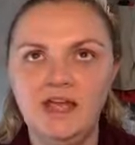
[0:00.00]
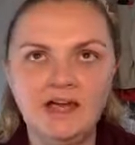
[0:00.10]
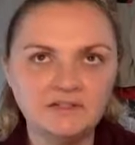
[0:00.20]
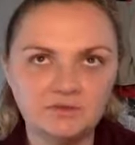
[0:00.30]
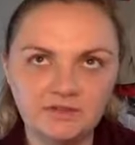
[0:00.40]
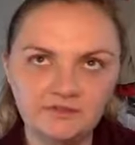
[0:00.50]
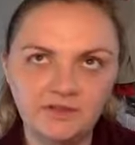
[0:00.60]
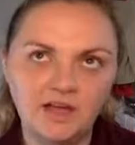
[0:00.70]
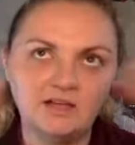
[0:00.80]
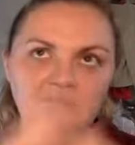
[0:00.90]
acid
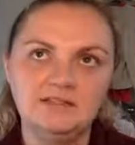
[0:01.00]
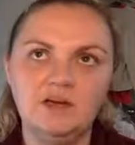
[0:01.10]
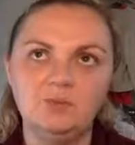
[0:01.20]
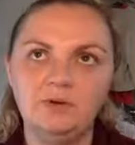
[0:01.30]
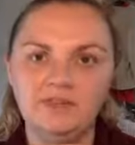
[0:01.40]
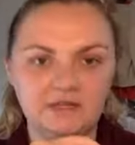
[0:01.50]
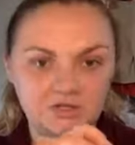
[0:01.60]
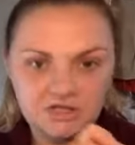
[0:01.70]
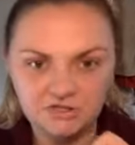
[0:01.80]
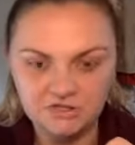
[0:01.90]
reflux, to help with
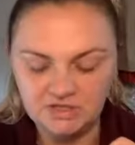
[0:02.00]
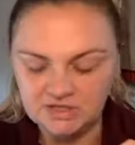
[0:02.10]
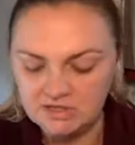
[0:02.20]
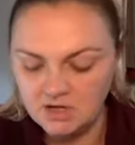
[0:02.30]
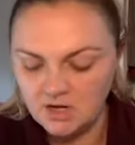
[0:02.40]
indigestion.